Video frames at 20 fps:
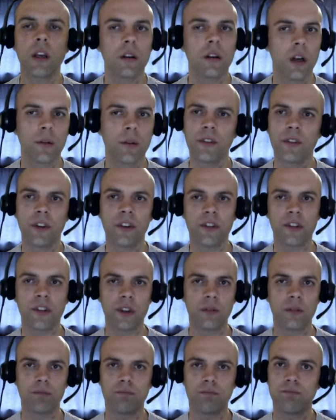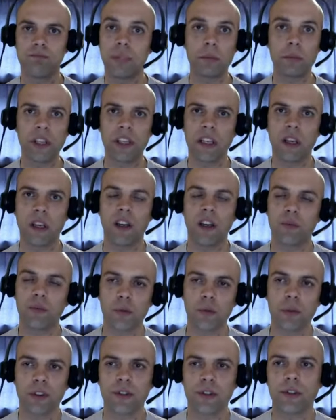I mean, if it's a public
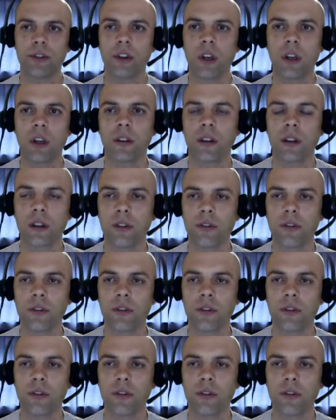GitHub repository, I think that's